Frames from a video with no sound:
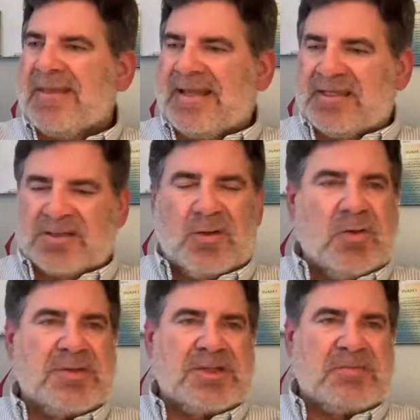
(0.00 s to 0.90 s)
And it's a
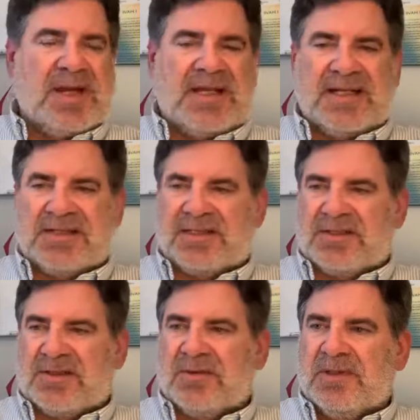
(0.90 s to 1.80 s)
gorgeous bike. And I
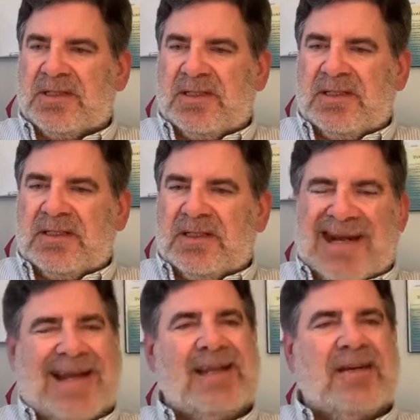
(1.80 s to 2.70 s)
says, I'd